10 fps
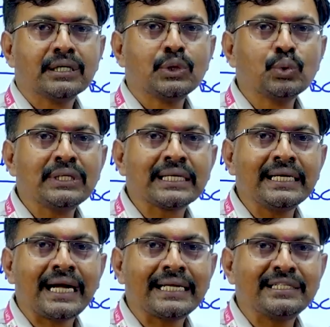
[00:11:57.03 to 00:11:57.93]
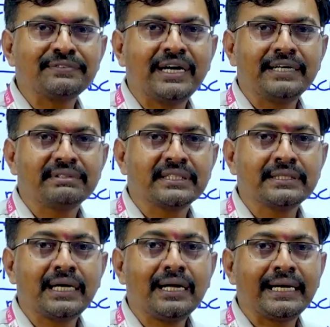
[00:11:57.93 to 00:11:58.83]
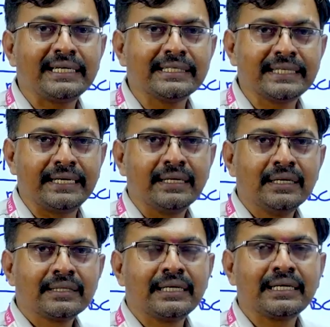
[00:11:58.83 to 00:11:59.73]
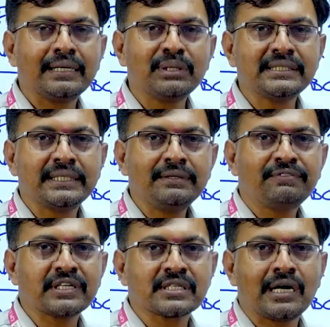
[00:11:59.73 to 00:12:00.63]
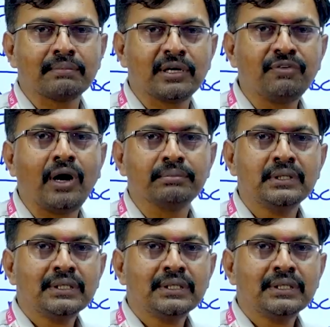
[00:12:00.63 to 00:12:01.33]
uniquely identified within the entity set. The table is in first normal form.